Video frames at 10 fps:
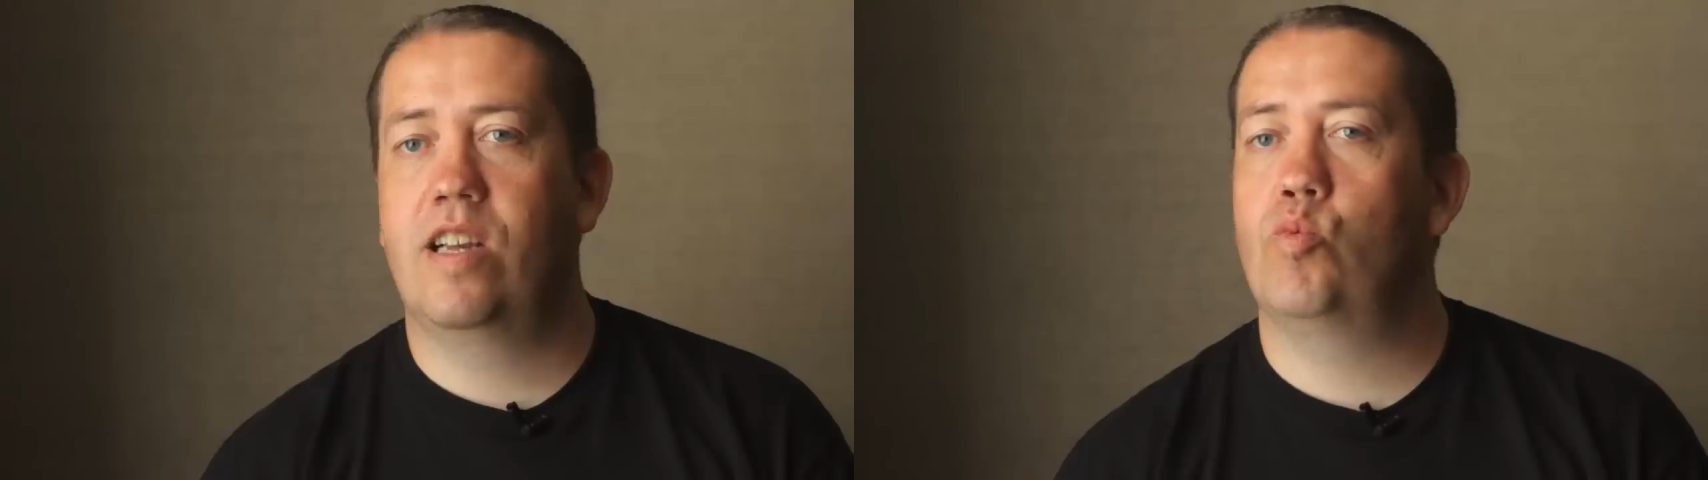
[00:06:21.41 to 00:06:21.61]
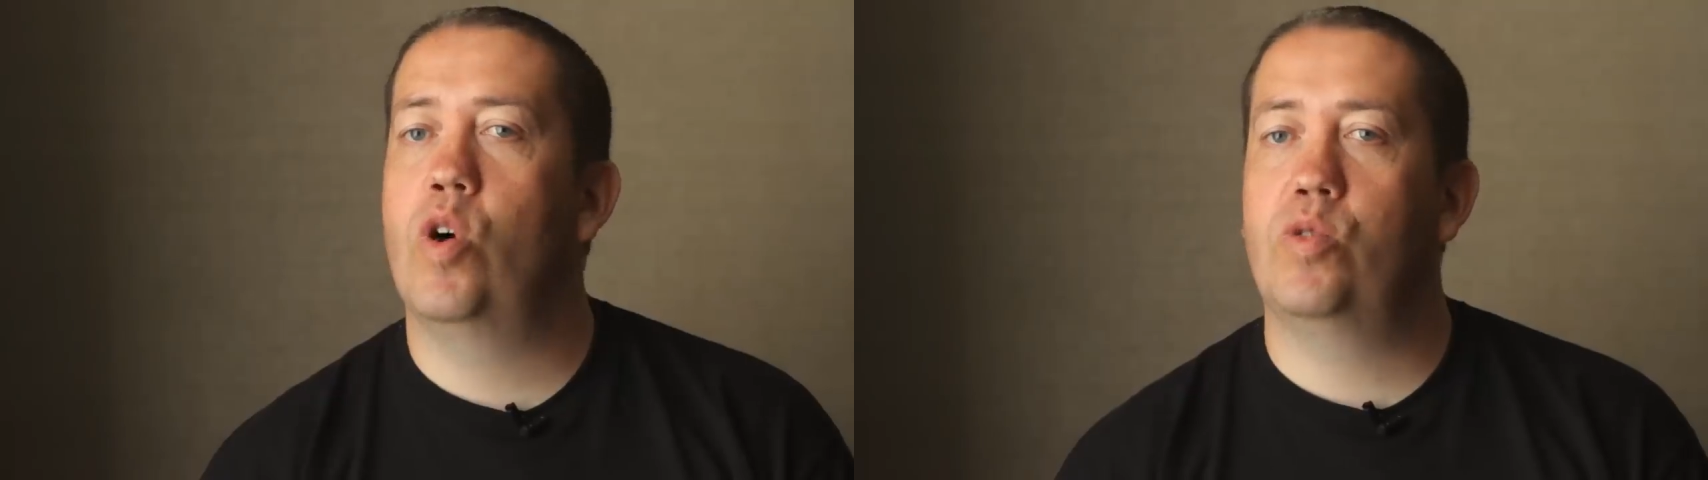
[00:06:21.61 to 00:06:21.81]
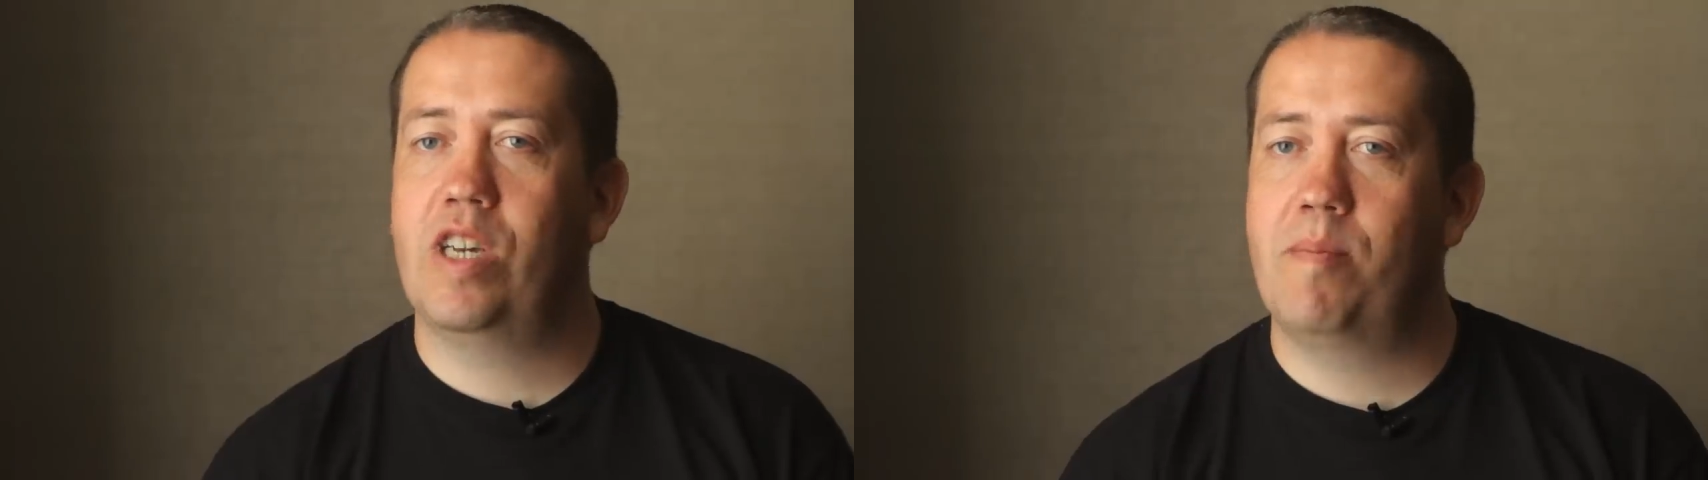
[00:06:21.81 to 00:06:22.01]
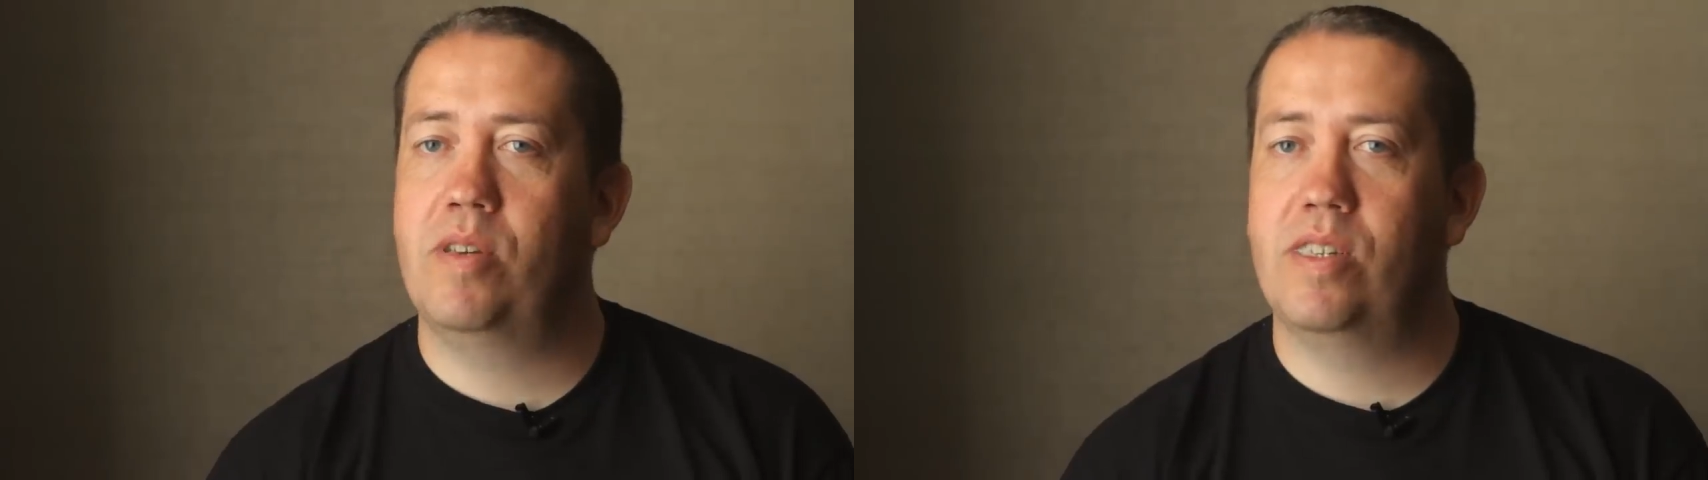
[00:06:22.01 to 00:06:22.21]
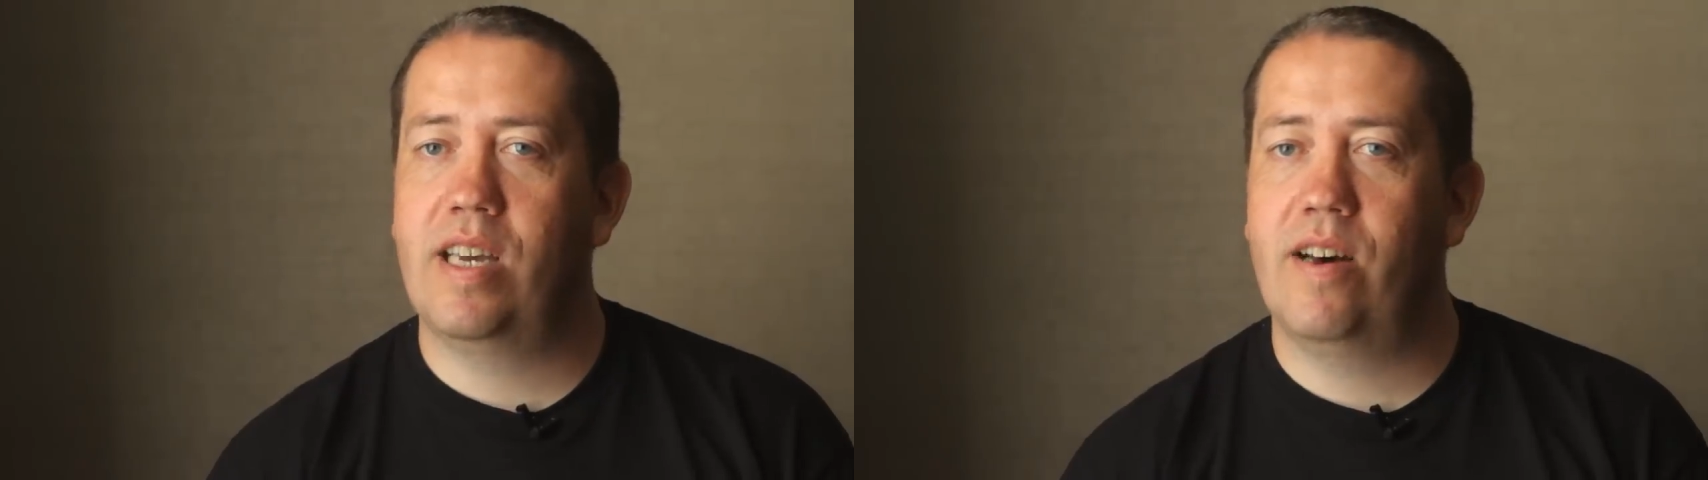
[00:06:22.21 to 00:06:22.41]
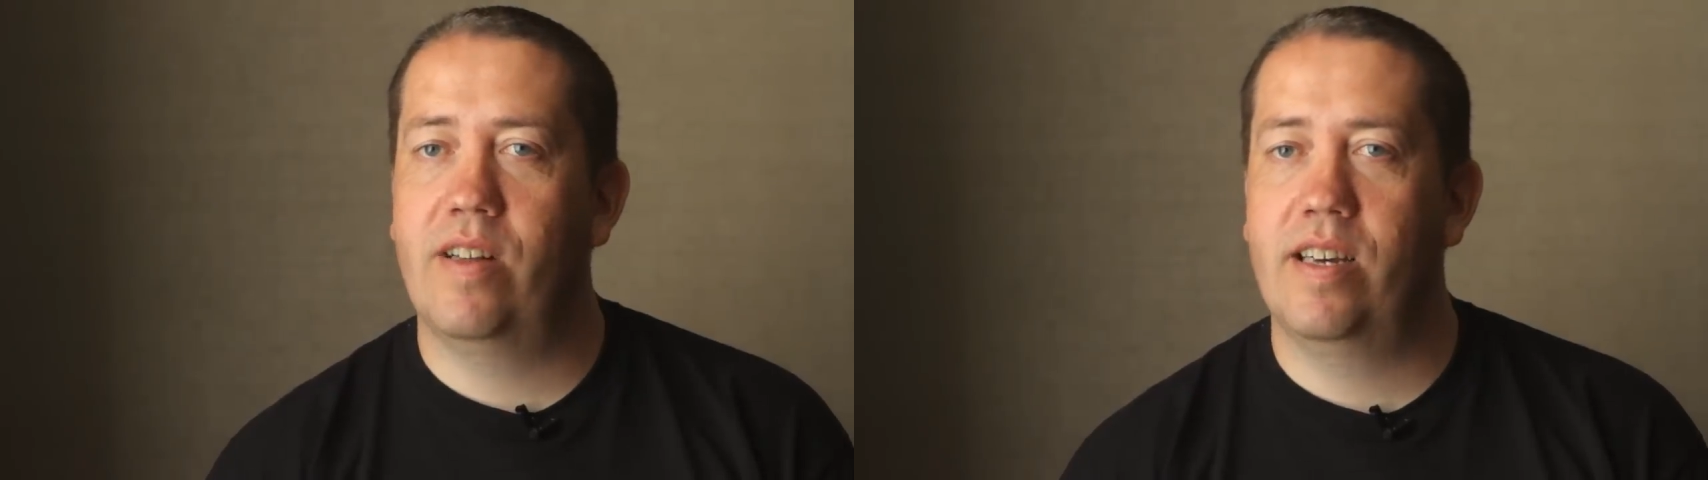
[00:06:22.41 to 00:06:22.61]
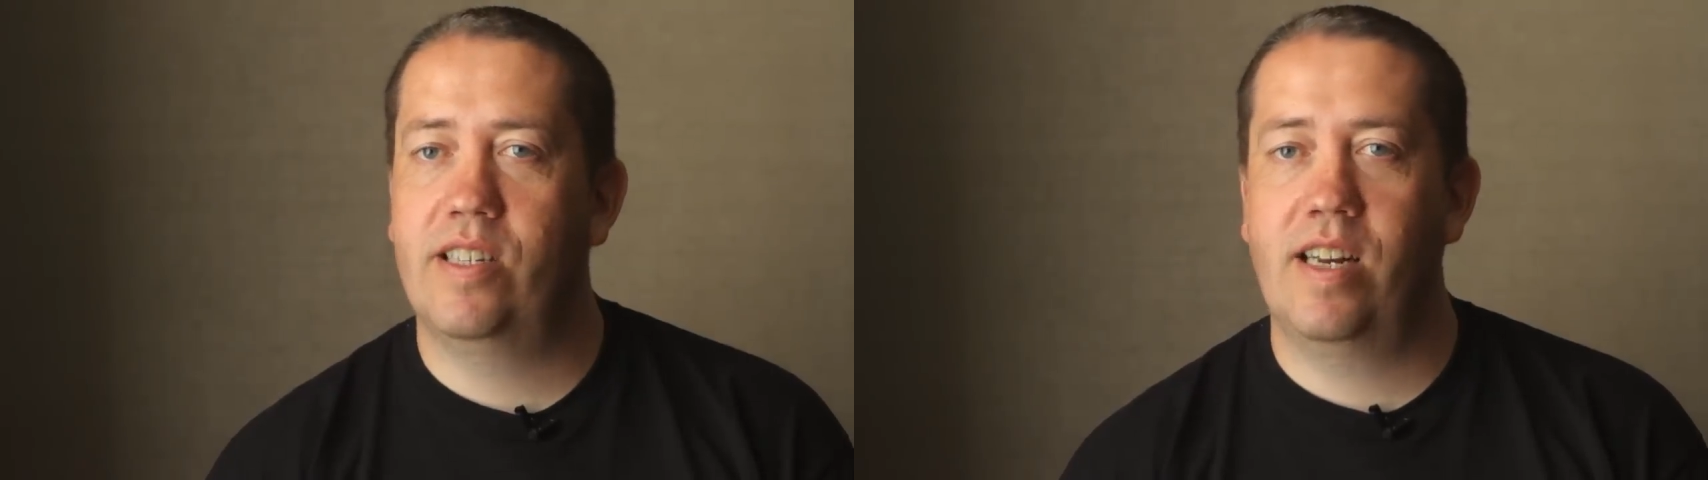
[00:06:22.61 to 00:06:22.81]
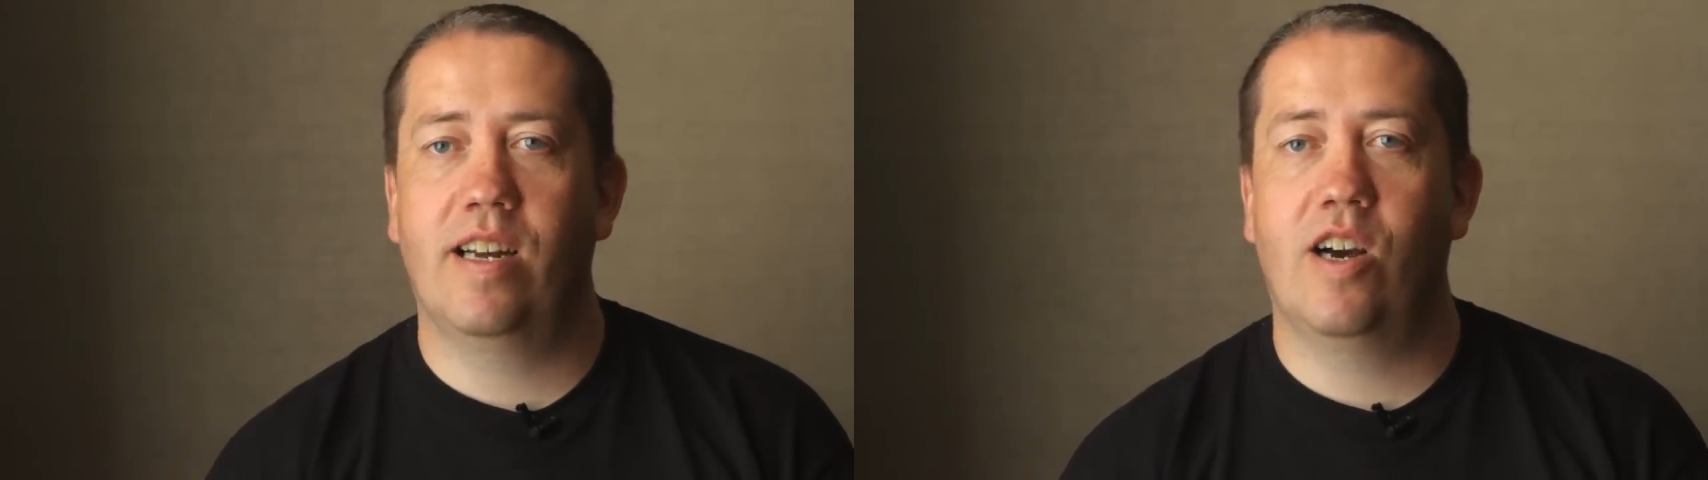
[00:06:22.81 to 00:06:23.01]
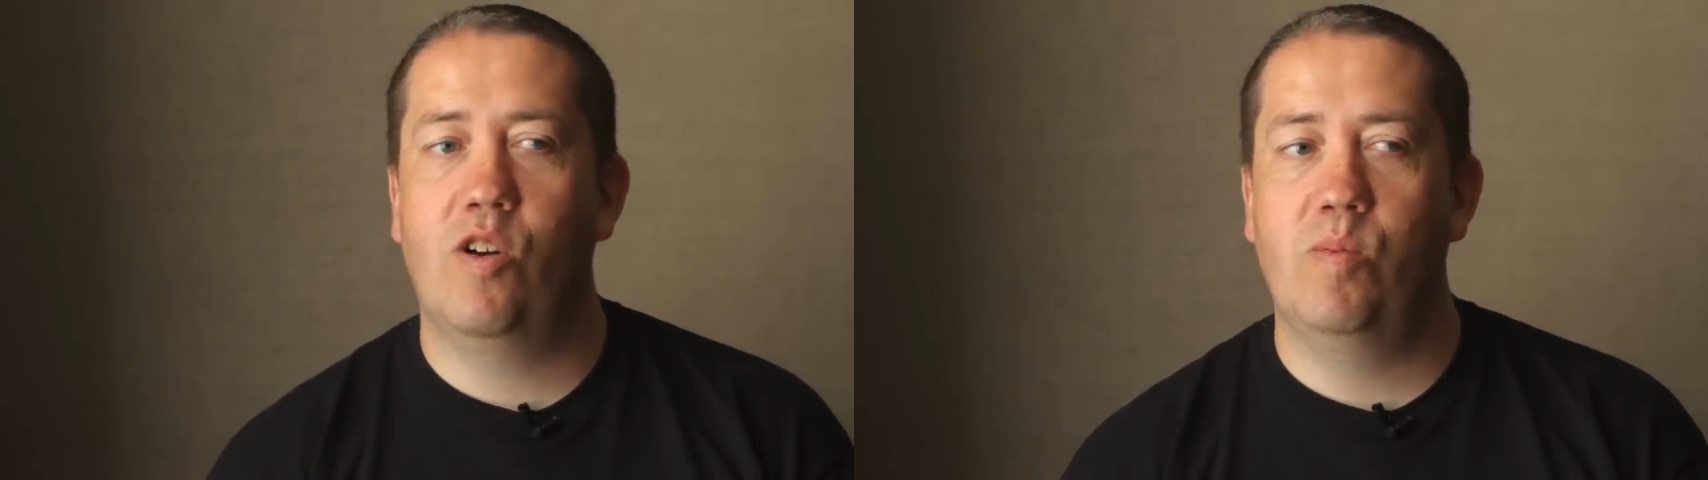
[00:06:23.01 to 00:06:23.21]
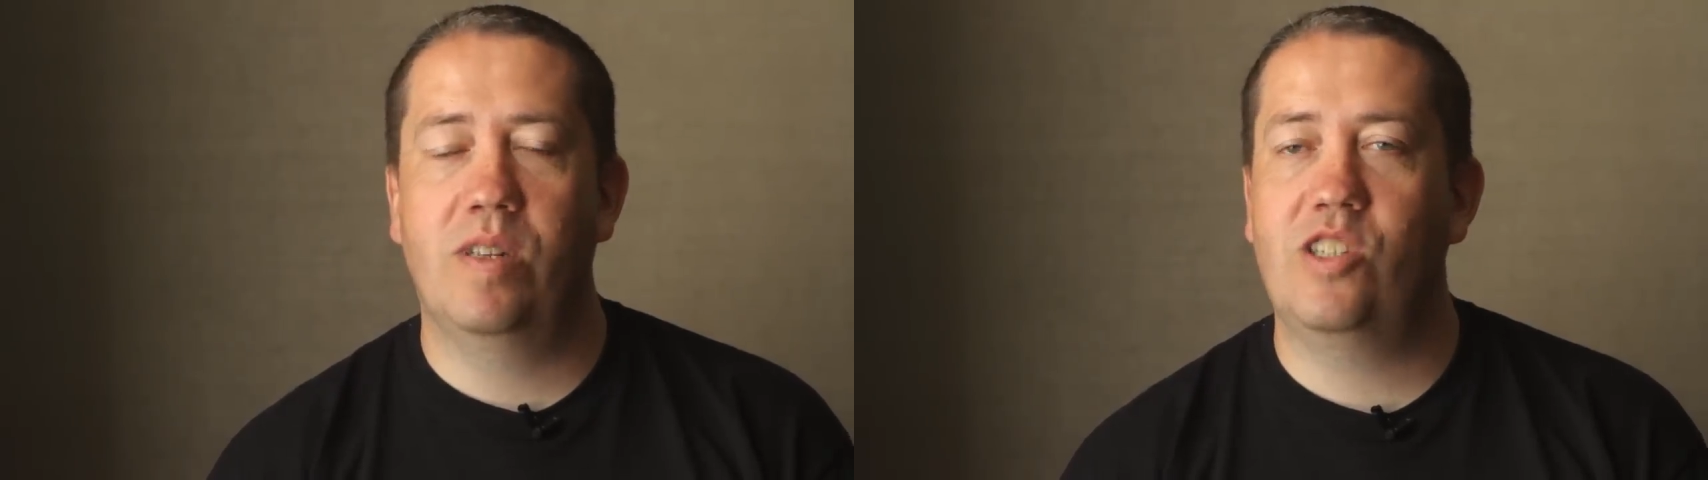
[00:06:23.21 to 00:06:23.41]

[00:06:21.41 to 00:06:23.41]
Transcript: There's world champions out there sitting at home,